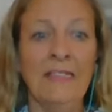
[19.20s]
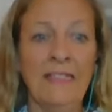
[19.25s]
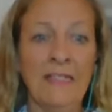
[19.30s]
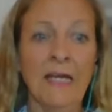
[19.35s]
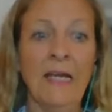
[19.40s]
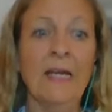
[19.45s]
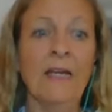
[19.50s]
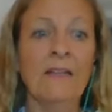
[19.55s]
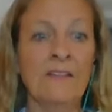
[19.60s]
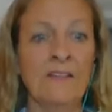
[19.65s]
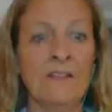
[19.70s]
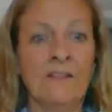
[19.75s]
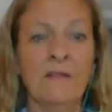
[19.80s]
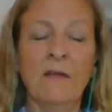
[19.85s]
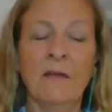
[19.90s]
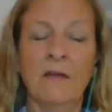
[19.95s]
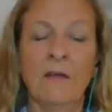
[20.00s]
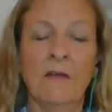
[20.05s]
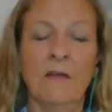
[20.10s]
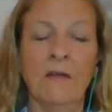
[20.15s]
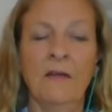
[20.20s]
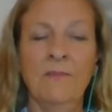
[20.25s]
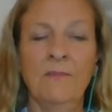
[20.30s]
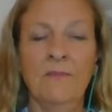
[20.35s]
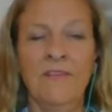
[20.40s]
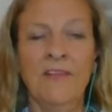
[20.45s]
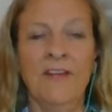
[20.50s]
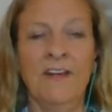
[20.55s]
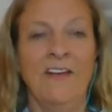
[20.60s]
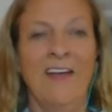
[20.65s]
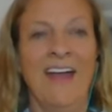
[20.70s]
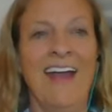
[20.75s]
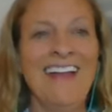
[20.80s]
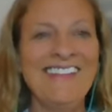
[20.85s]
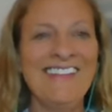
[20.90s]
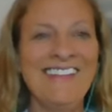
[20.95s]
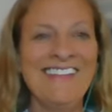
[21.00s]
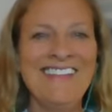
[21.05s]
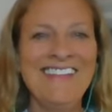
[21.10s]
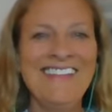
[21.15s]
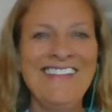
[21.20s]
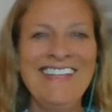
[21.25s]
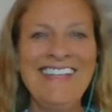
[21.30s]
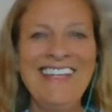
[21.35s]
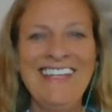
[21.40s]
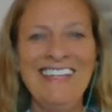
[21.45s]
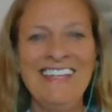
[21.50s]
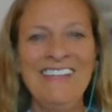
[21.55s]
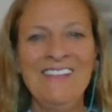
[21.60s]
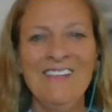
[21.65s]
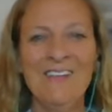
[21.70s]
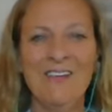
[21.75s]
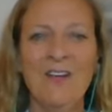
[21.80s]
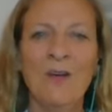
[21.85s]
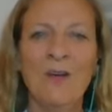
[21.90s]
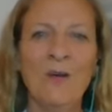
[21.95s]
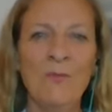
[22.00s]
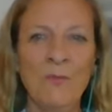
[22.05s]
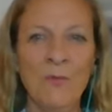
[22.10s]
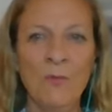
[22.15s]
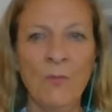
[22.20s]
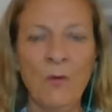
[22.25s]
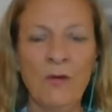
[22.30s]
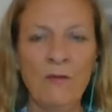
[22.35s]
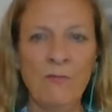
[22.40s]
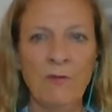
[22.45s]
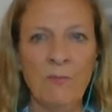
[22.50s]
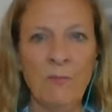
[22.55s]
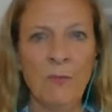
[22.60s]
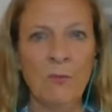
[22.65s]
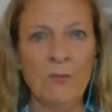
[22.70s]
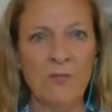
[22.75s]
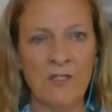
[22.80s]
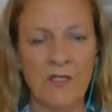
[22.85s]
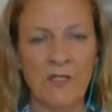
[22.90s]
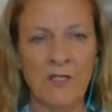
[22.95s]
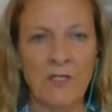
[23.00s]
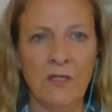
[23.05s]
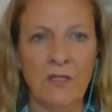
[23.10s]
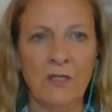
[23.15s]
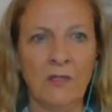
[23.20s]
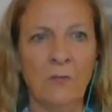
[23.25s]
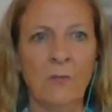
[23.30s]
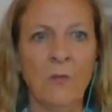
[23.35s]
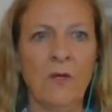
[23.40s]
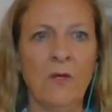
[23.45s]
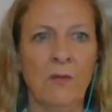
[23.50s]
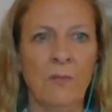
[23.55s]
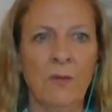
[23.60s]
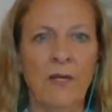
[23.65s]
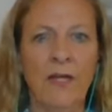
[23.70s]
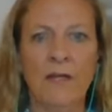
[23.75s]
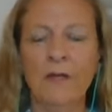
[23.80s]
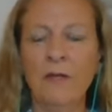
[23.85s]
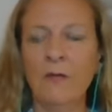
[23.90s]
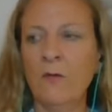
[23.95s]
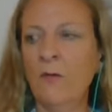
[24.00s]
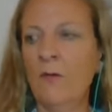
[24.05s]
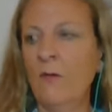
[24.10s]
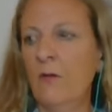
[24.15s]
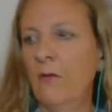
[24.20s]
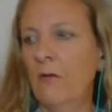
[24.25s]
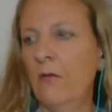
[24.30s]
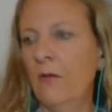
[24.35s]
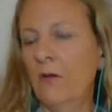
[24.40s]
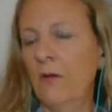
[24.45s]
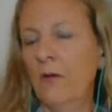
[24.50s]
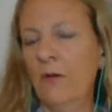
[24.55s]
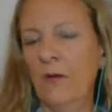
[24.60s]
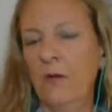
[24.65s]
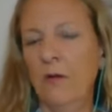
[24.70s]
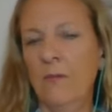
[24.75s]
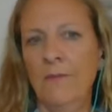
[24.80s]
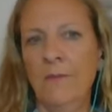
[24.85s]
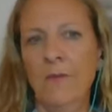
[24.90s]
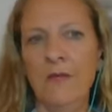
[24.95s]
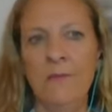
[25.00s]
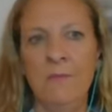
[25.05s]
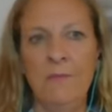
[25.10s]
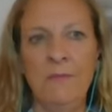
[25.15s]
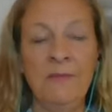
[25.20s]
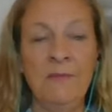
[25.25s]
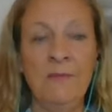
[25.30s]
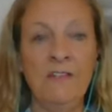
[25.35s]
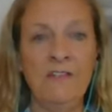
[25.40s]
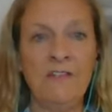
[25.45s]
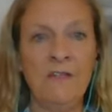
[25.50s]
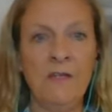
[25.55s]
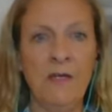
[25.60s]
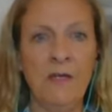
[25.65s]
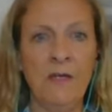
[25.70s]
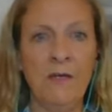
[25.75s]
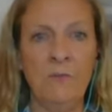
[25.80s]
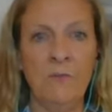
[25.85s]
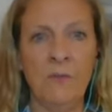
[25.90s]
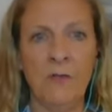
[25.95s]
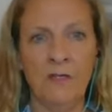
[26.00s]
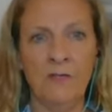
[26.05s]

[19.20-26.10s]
Yes, there has indeed. We reported a little while back on a BBC